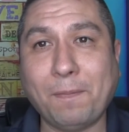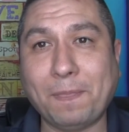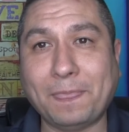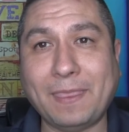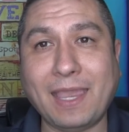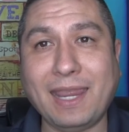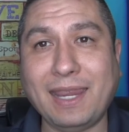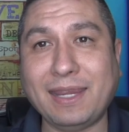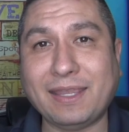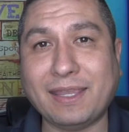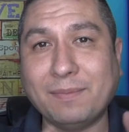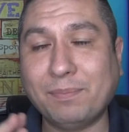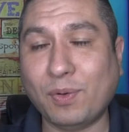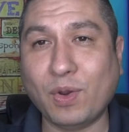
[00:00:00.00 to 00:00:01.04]
they
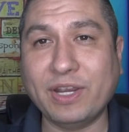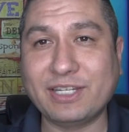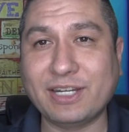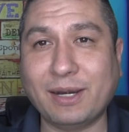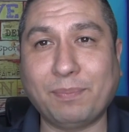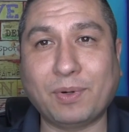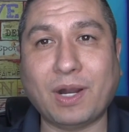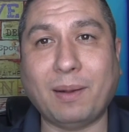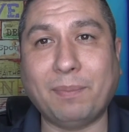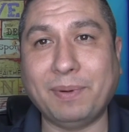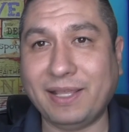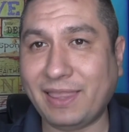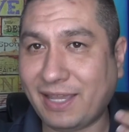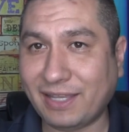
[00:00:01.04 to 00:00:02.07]
can poison a
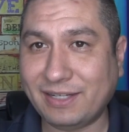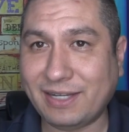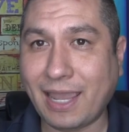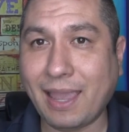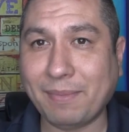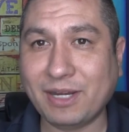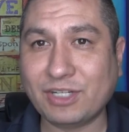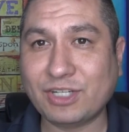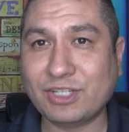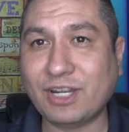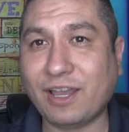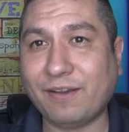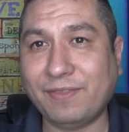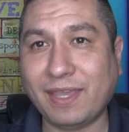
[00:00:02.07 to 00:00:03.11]
property. They can damage
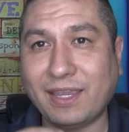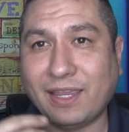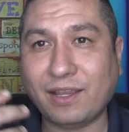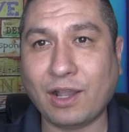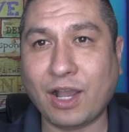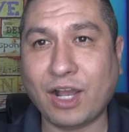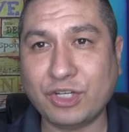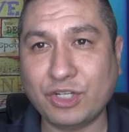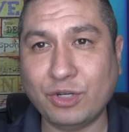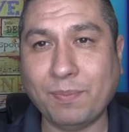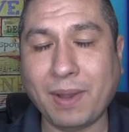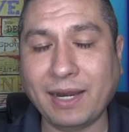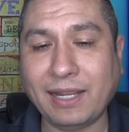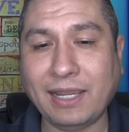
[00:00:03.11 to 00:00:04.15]
stuff. They can cause you
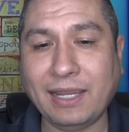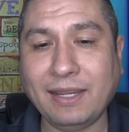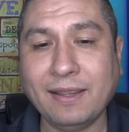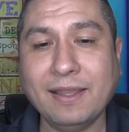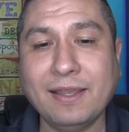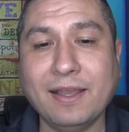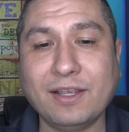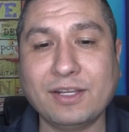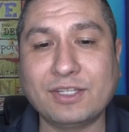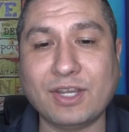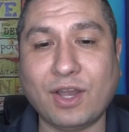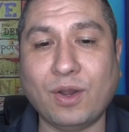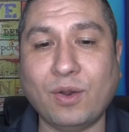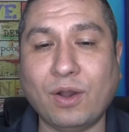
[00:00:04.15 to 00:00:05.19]
money.
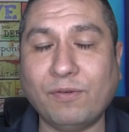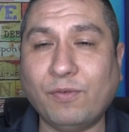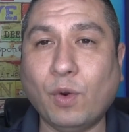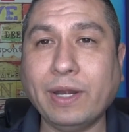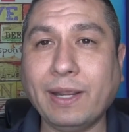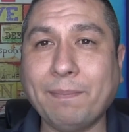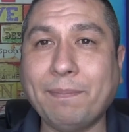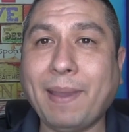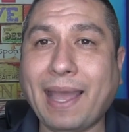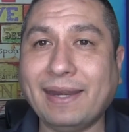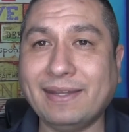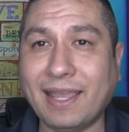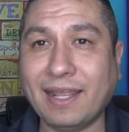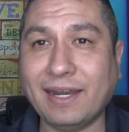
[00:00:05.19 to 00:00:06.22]
So avoiding
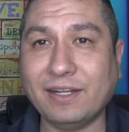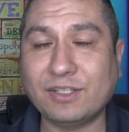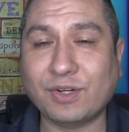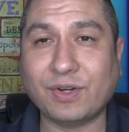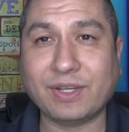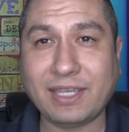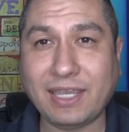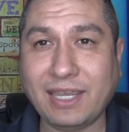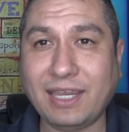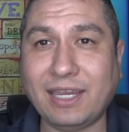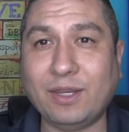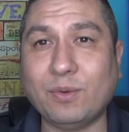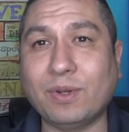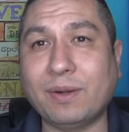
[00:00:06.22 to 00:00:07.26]
bad tenants are
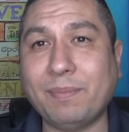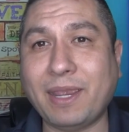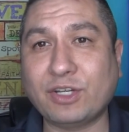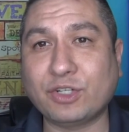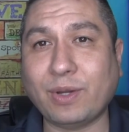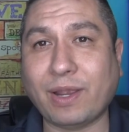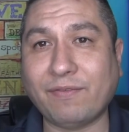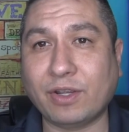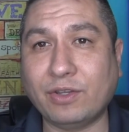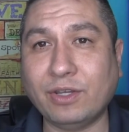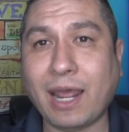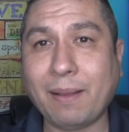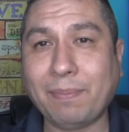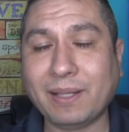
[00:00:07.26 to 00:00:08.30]
key. You want to make sure you have a
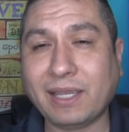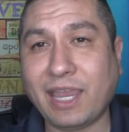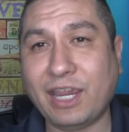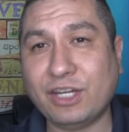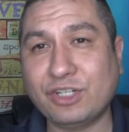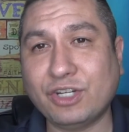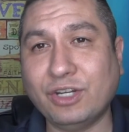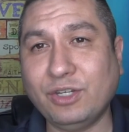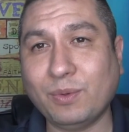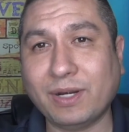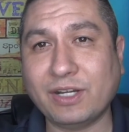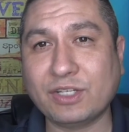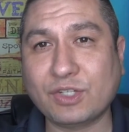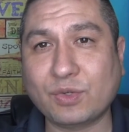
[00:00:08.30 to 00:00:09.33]
good application. You
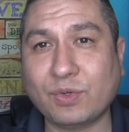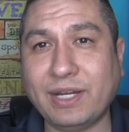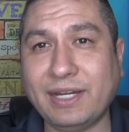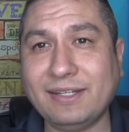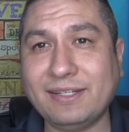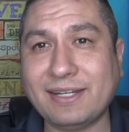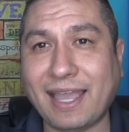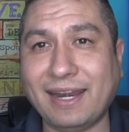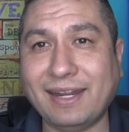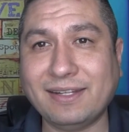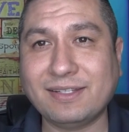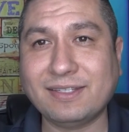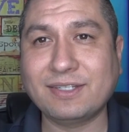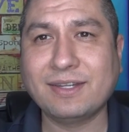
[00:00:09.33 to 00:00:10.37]
want to screen tenants.